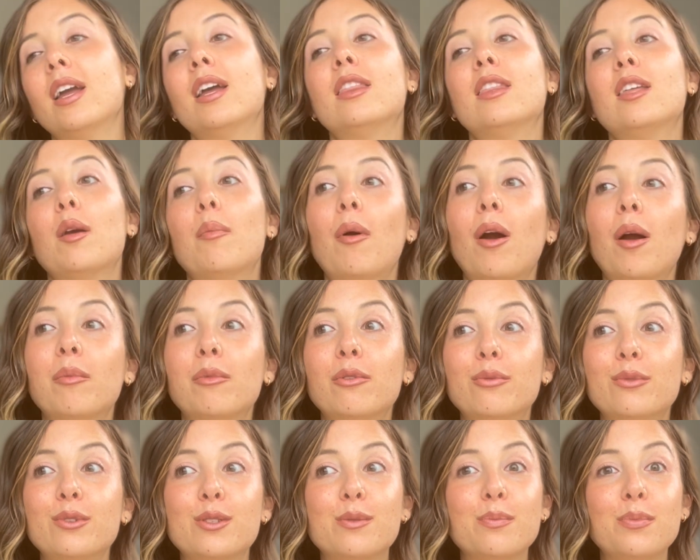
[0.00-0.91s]
and the
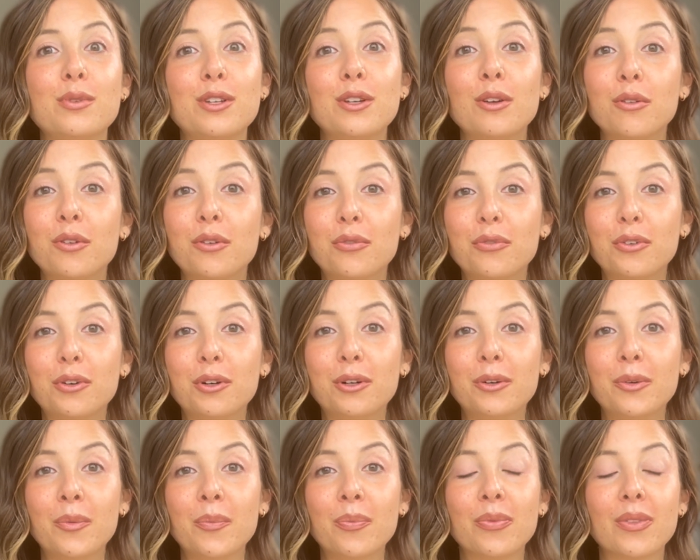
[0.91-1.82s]
apartment was
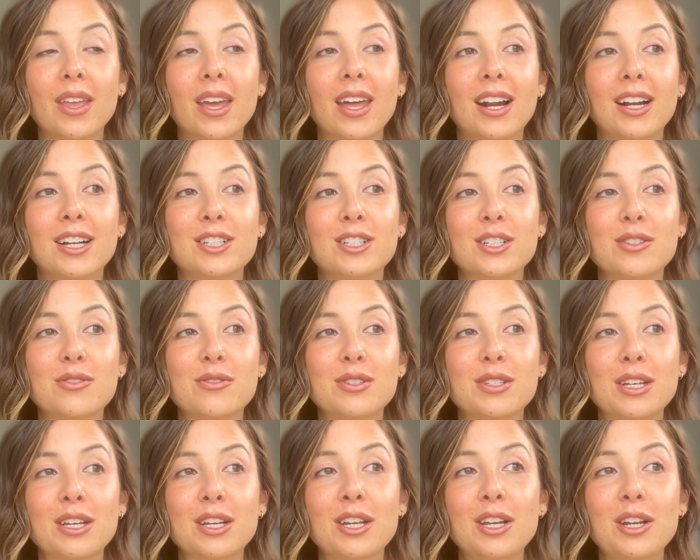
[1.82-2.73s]
beautiful. And I just
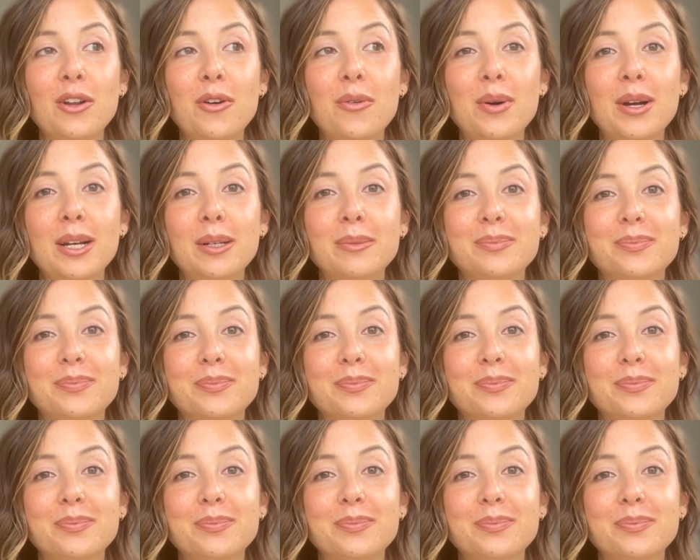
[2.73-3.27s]
was you know what,